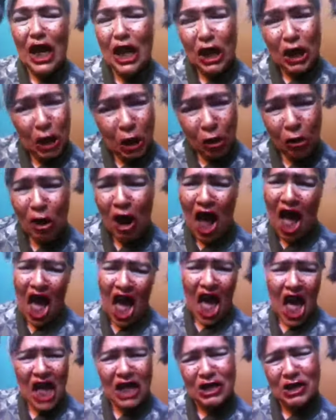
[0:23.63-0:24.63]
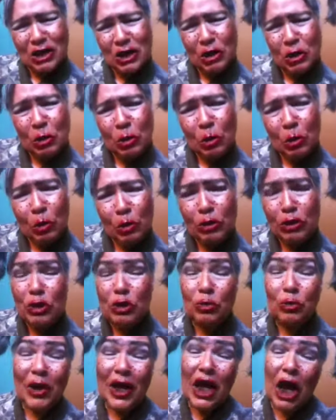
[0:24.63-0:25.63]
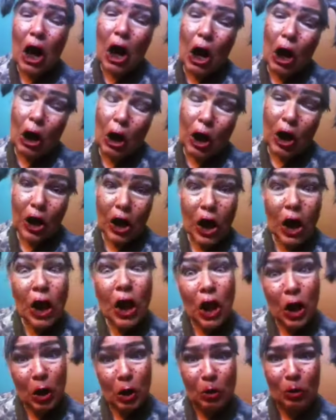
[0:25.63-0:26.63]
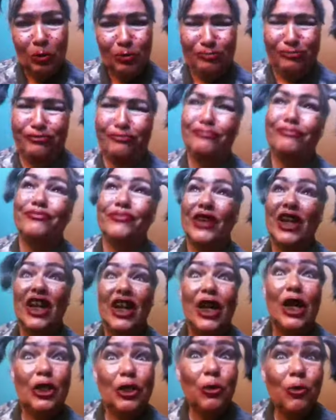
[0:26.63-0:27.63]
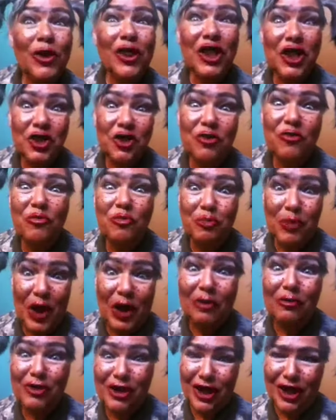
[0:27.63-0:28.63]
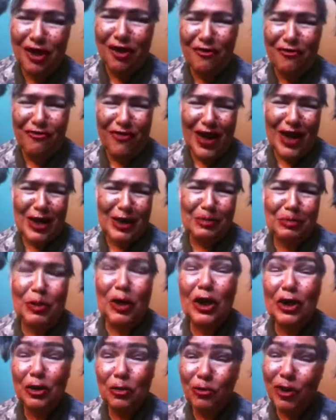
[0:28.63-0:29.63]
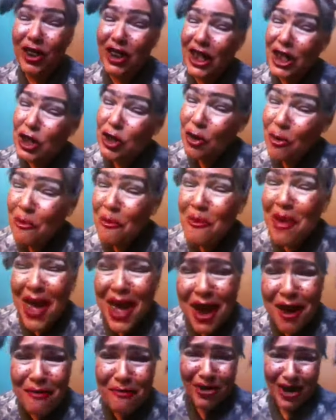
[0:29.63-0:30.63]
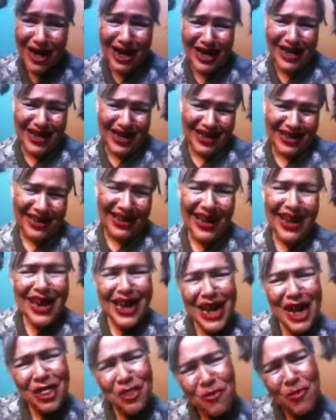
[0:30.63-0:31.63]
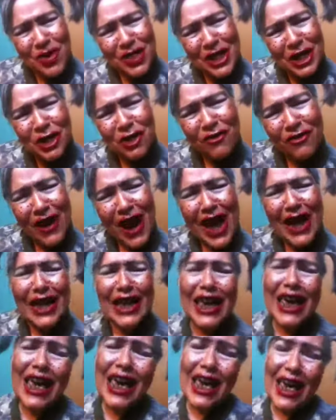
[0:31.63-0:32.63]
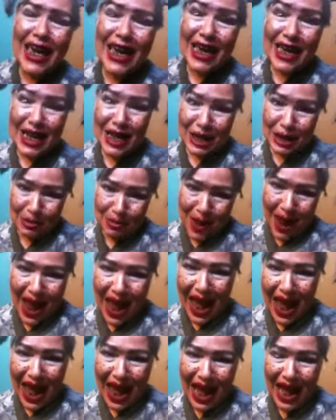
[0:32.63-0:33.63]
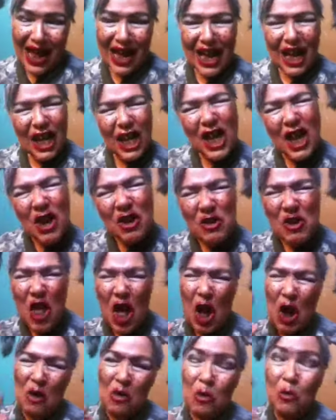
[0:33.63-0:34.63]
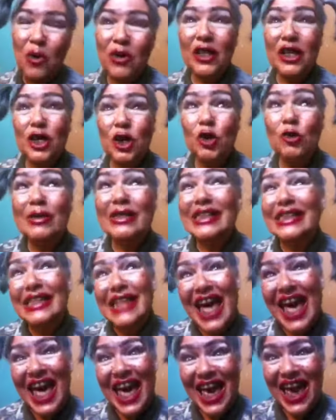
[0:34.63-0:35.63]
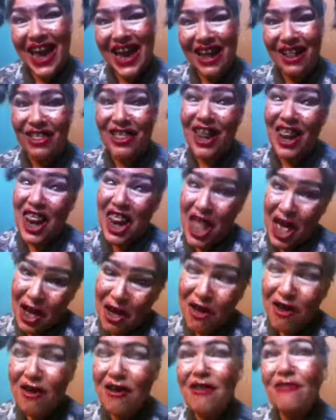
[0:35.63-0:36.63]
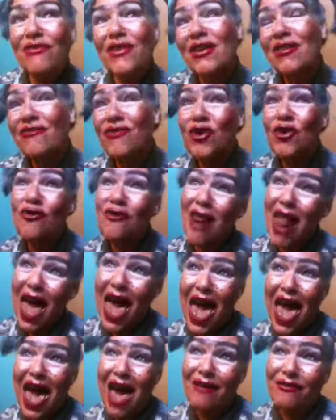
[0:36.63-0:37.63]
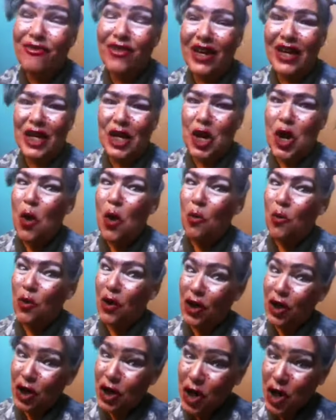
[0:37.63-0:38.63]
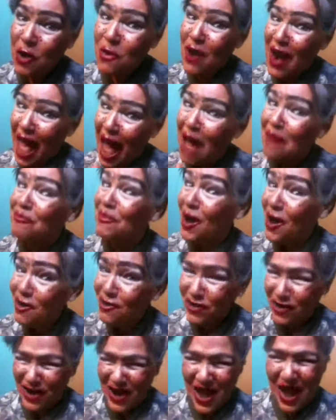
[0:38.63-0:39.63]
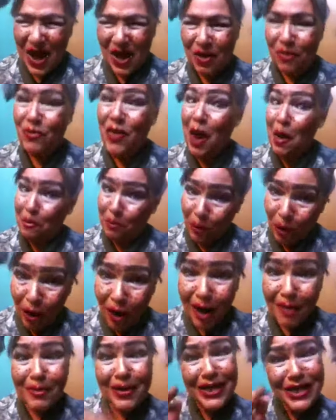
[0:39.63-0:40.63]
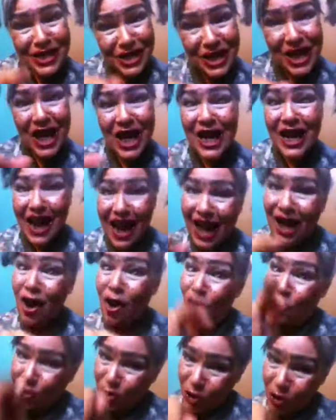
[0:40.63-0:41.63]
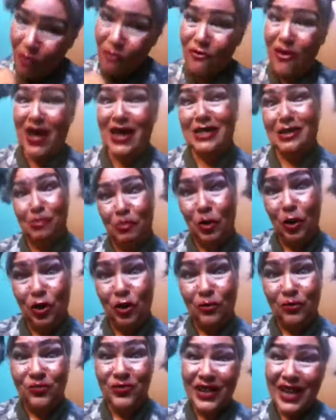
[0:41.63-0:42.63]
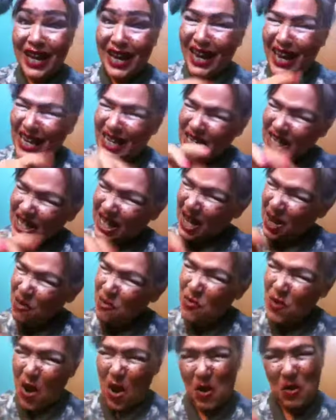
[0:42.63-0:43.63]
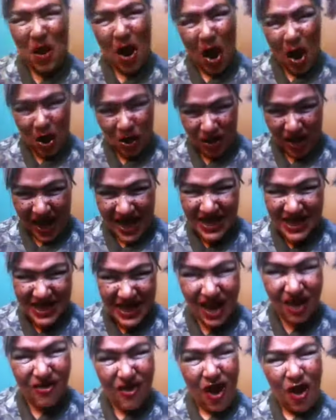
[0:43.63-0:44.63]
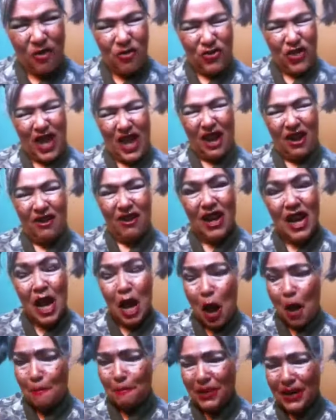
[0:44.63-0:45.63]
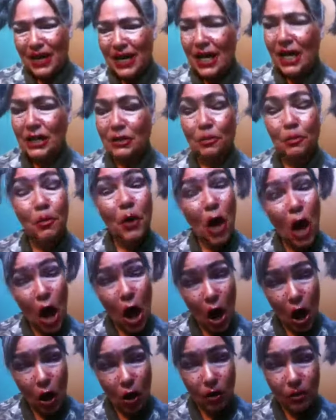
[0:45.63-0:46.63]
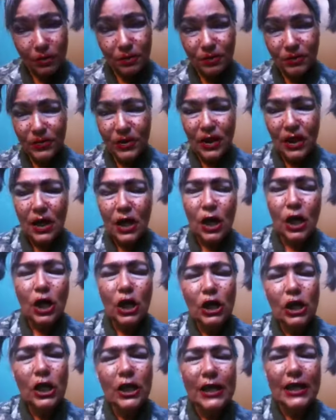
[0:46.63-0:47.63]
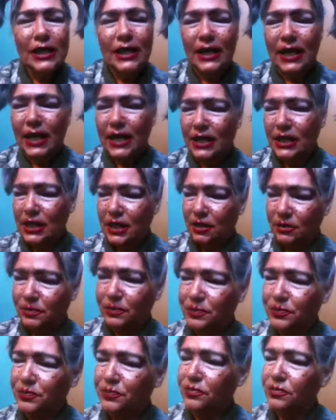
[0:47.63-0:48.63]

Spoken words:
Your high school sweetheart, you know, the one that you posted on Facebook, the one that you married, and the one that you've got kids by, you know, the one that you say the love of your life. Well, you and I both know that probably she got on your Facebook and she wrote all that stuff on there. Because, Paul, look at this.